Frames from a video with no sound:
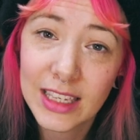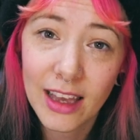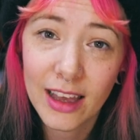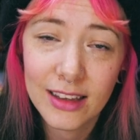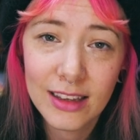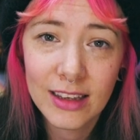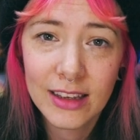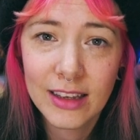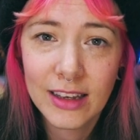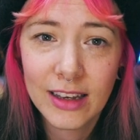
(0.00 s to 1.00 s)
Yeah.
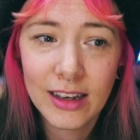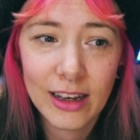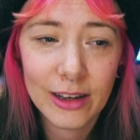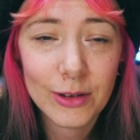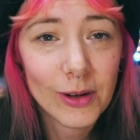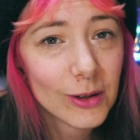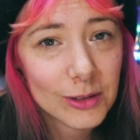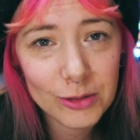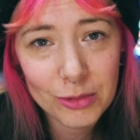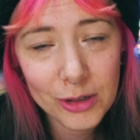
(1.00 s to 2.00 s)
Got
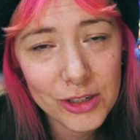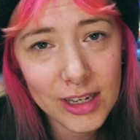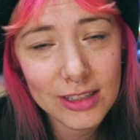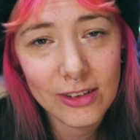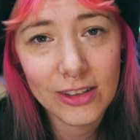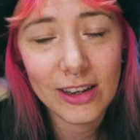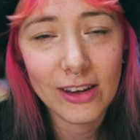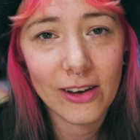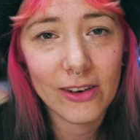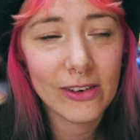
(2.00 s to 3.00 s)
lots of projects on the
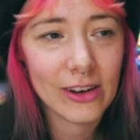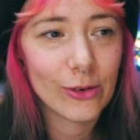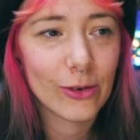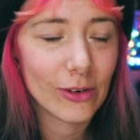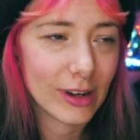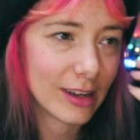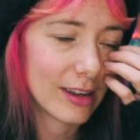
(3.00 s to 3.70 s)
go or